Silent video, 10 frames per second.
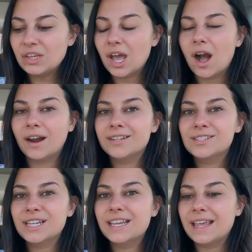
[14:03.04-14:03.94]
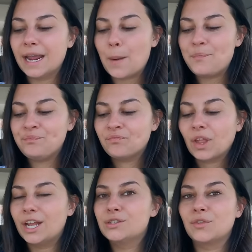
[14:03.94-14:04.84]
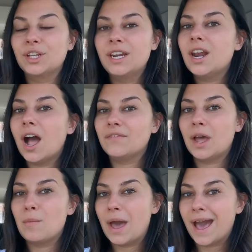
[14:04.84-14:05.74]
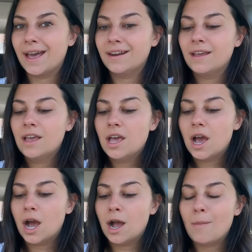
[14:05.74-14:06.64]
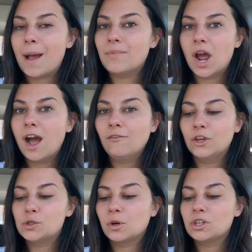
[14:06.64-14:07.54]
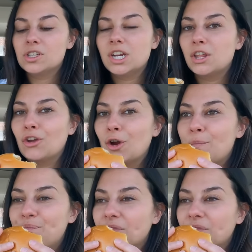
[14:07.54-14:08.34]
Yeah, honestly, like, it's really not that bad. I'm not a fish person either.